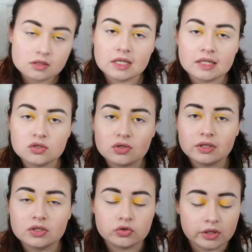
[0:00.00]

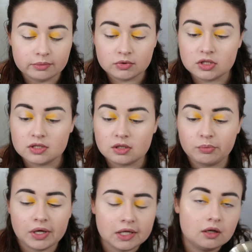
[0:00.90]
Tangerine Dream, which is the
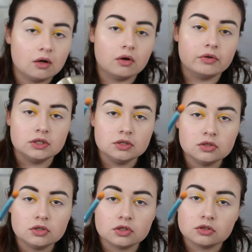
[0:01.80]
paler
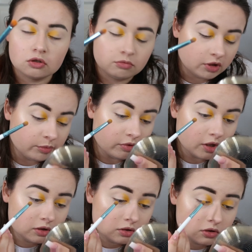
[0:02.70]
orange, just on my
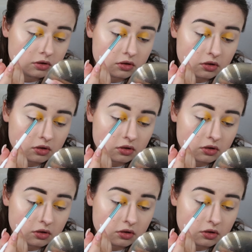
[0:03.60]
brush,